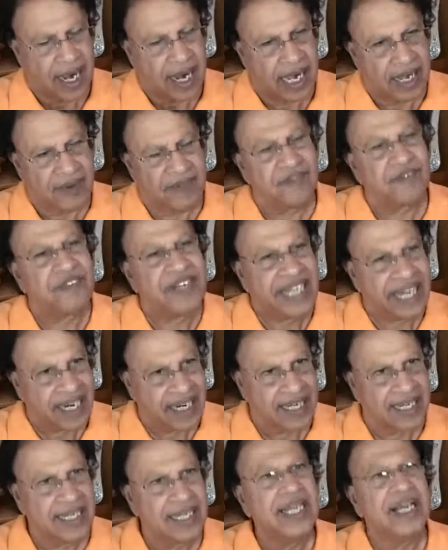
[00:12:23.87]
I have
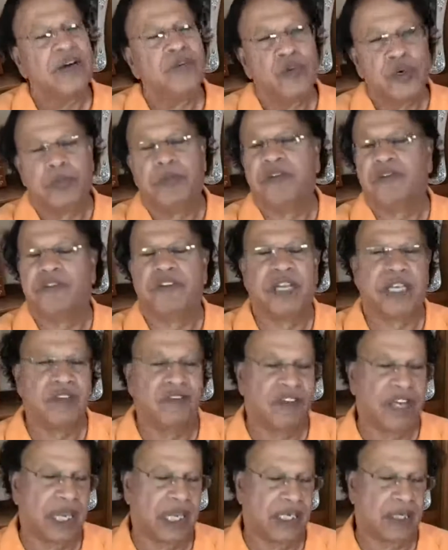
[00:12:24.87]
done would be very
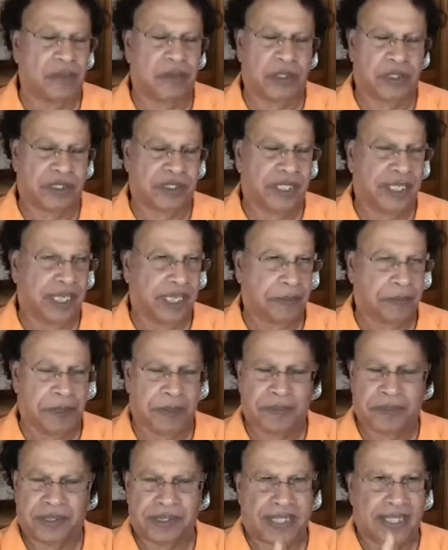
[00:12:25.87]
valuable to the young
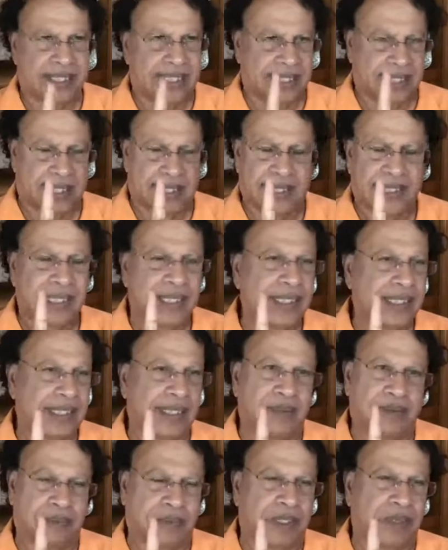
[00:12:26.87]
people. That's
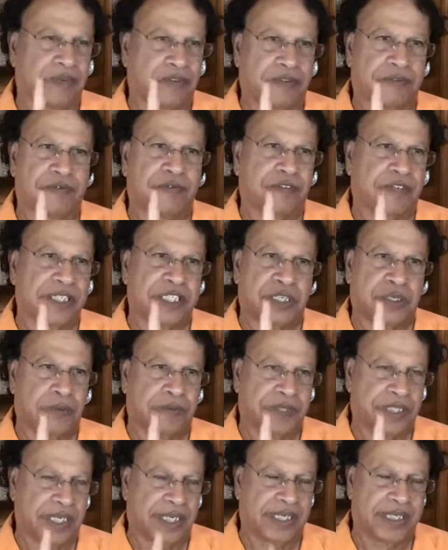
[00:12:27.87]
the first
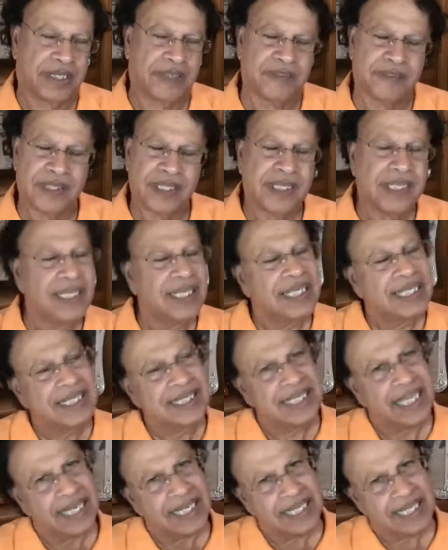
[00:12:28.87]
objective.
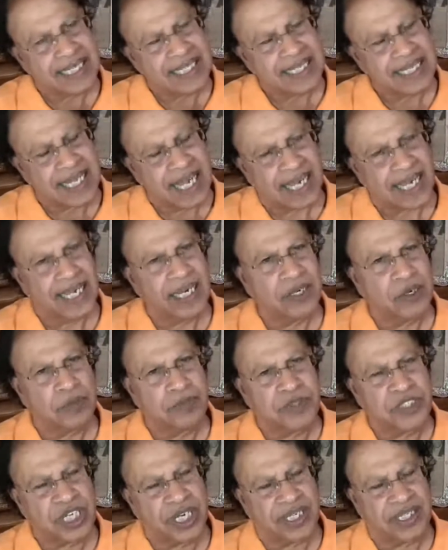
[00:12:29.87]
Then second
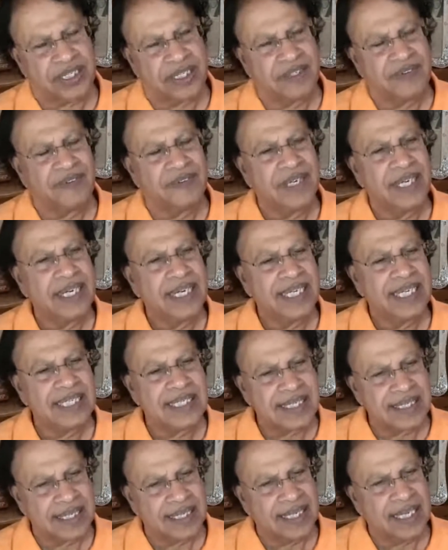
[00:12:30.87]
objective
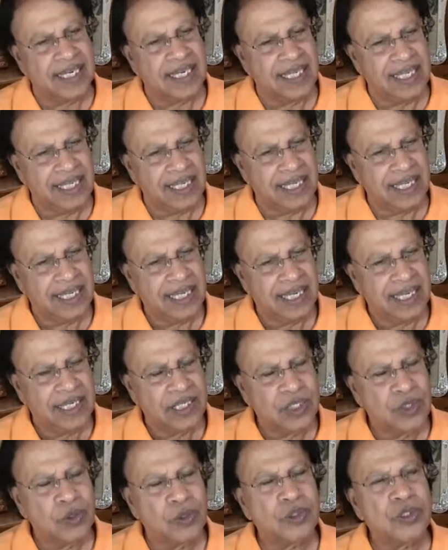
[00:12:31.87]
is really
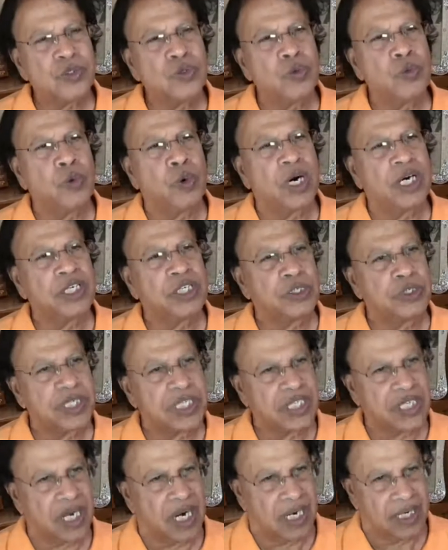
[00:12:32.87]
those who want to
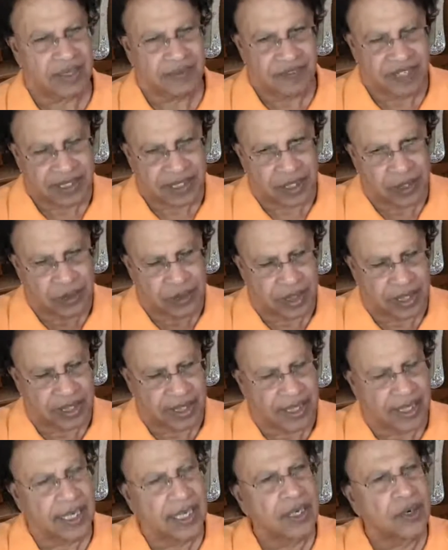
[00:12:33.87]
start, whether you're
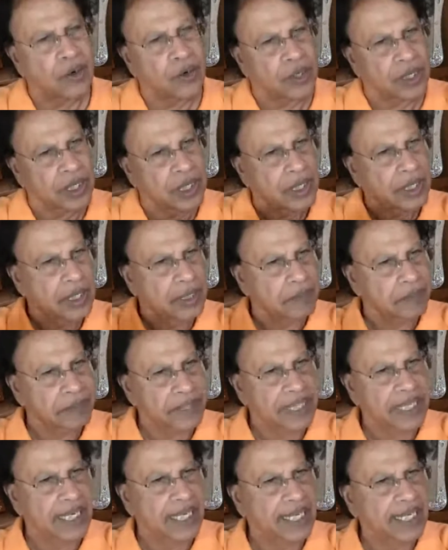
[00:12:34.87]
young or
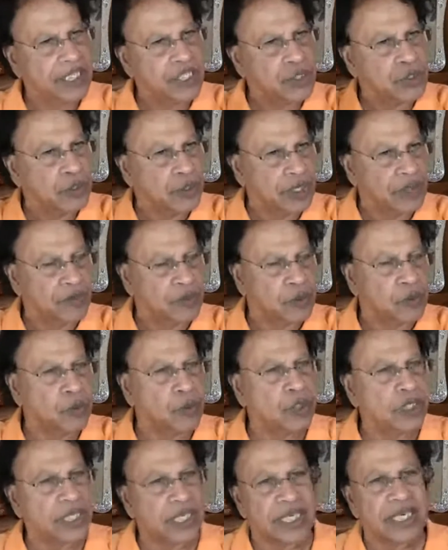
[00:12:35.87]
middle-aged or even
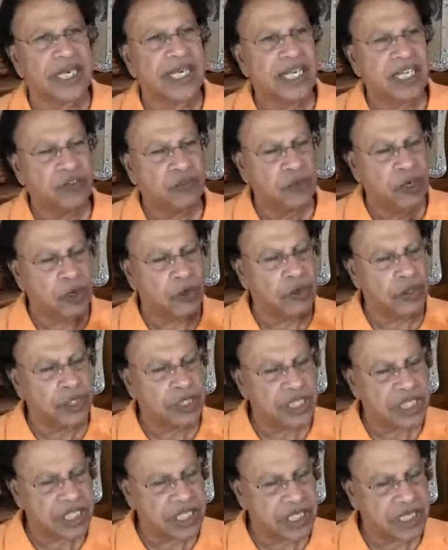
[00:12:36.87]
older, if you're going
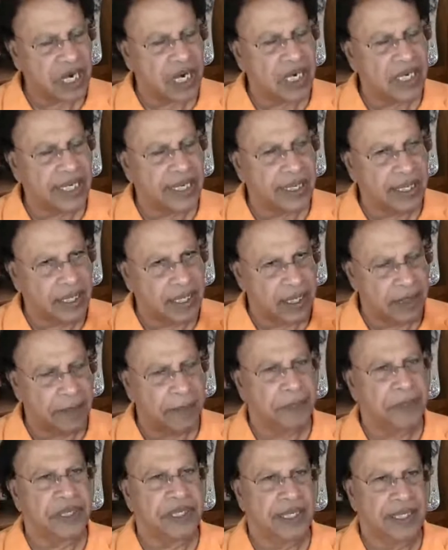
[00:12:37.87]
to start a
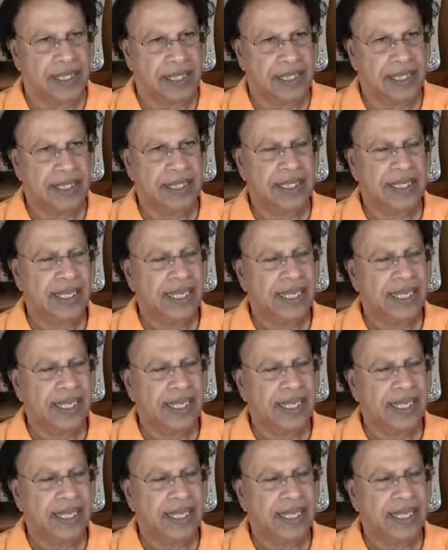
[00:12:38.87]
company,